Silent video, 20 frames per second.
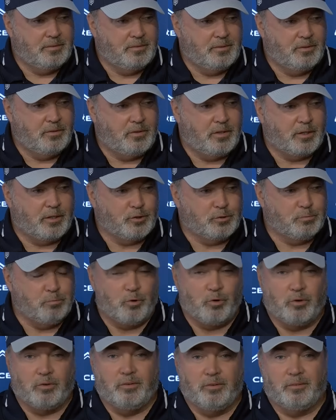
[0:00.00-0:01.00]
You think there's
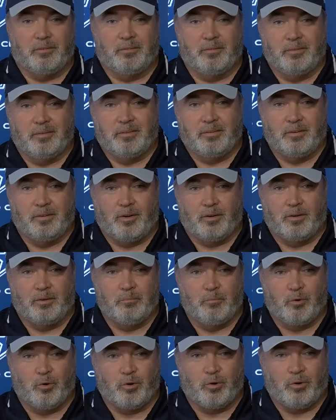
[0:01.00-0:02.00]
more
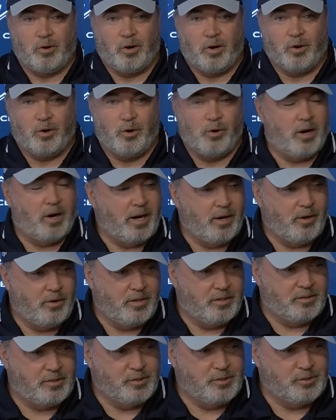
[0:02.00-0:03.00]
ROI on
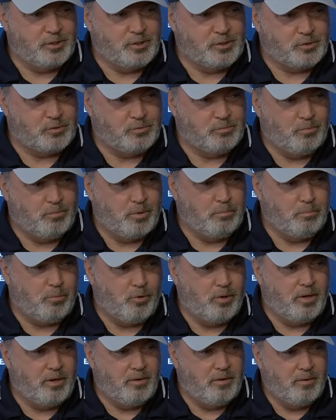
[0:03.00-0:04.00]
it than just 1
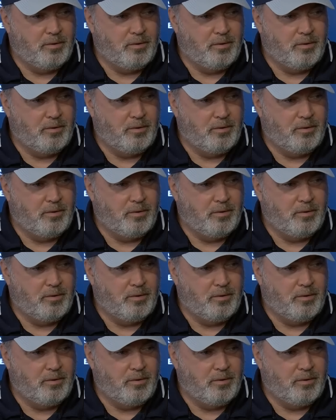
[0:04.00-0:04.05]
point?